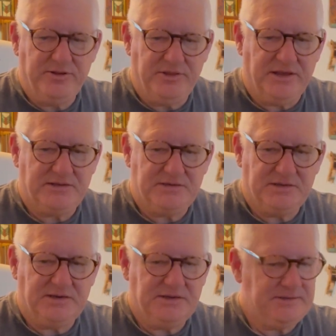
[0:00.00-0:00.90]
that
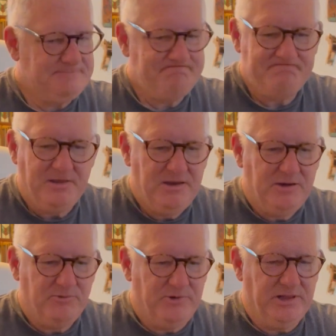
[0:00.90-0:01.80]

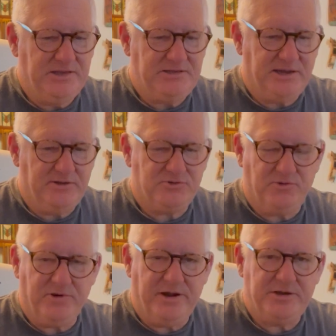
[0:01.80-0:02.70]
really sounds
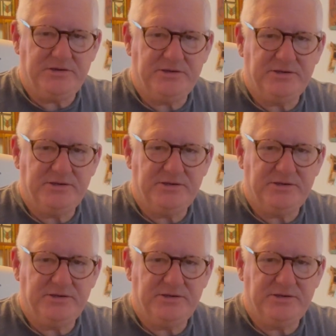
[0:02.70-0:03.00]
great.